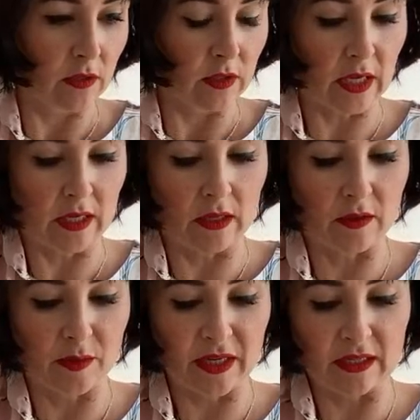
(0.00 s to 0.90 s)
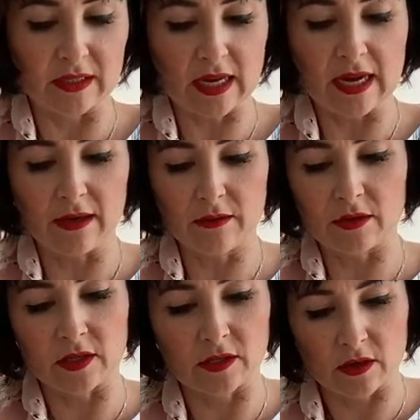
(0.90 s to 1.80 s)
Take those pins out.
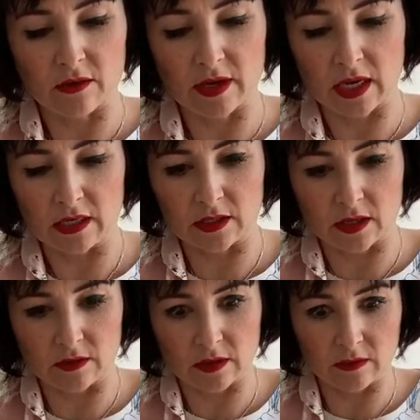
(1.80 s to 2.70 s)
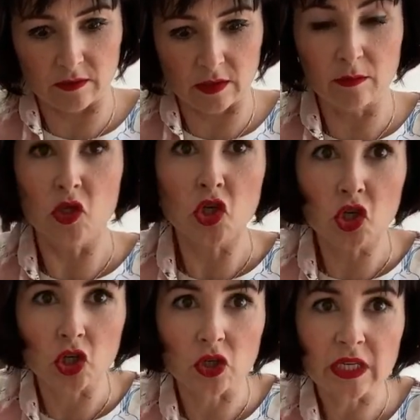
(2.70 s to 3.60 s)
Sorry, I sewed over them.
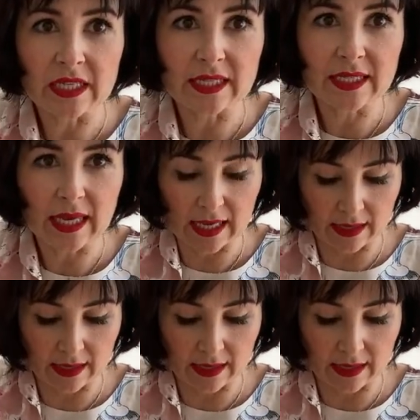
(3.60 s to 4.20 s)
Shh, I didn't see.